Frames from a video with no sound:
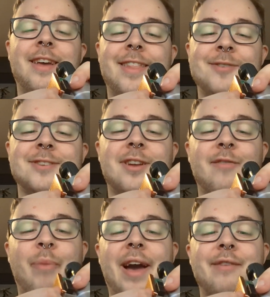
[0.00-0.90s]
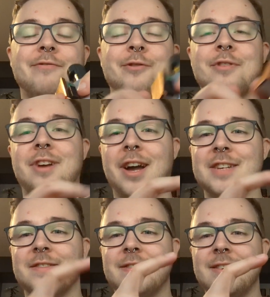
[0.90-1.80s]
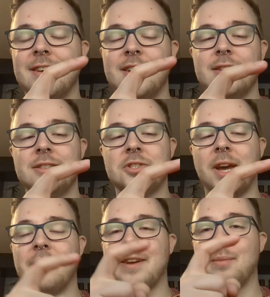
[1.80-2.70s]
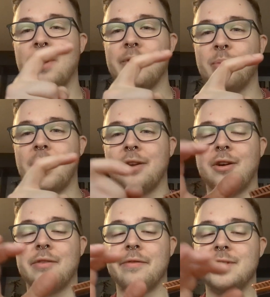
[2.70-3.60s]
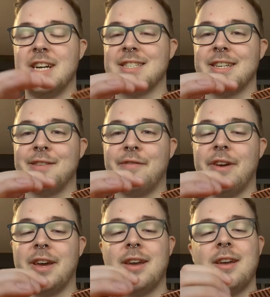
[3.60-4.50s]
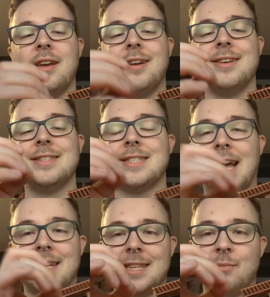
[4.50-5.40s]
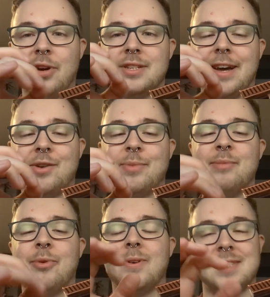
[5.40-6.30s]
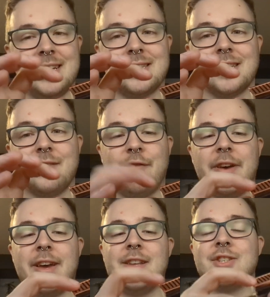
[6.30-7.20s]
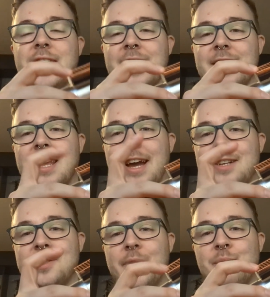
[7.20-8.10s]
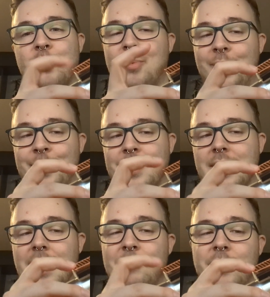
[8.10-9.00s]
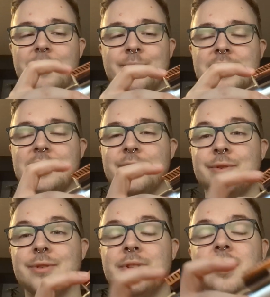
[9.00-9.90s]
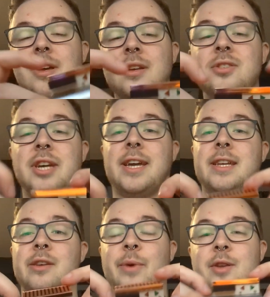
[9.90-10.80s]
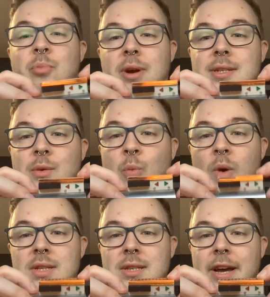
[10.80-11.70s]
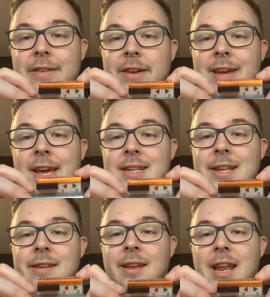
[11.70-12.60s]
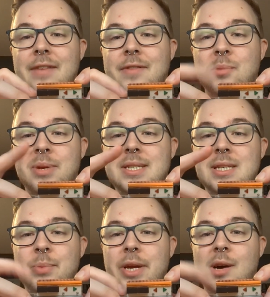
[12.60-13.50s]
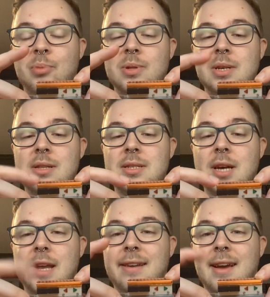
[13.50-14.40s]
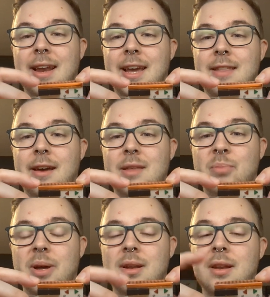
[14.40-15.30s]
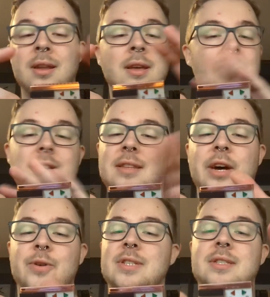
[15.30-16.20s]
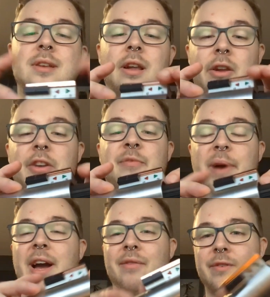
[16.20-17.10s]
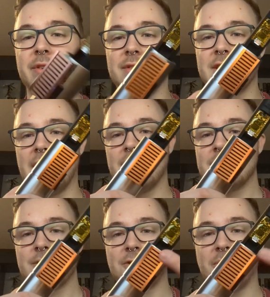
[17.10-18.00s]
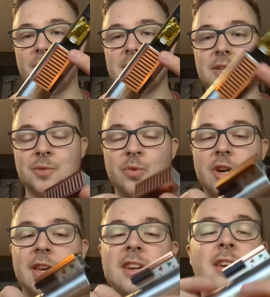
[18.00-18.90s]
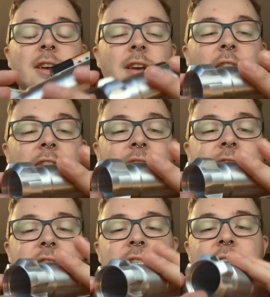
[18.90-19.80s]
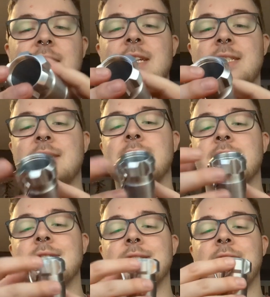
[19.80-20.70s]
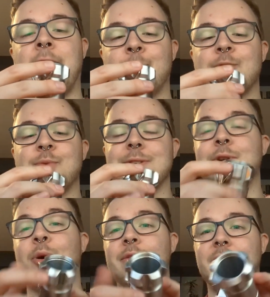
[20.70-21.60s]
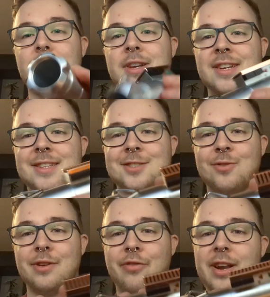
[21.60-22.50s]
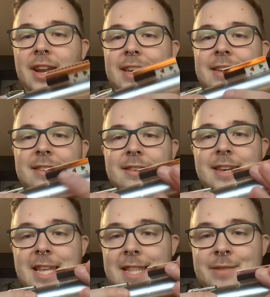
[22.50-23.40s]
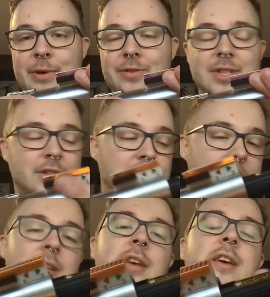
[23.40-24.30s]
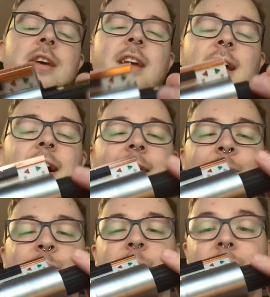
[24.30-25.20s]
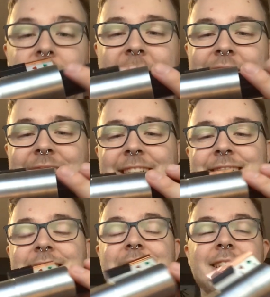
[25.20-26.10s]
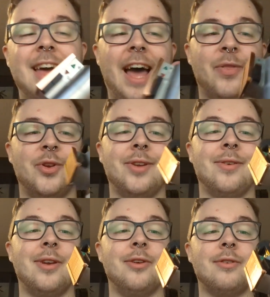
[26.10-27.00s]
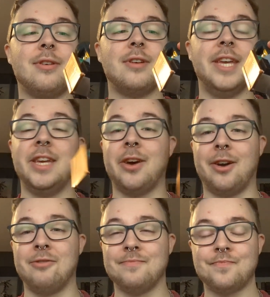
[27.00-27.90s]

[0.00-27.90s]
there was a lot of back and forth, kind of shaving a bit of the button off, testing the fit, sanding the button down a bit more, testing the fit, checking that it actuated properly when the clamp card was installed, checking that when you press on one side of it, it didn't lift the PCB up on the other side and click the other button. There was a lot of back and forth to get this control box section working. I can officially say this hilt was not very installer friendly in this middle section, but we got there in the end, and the new Luke Eco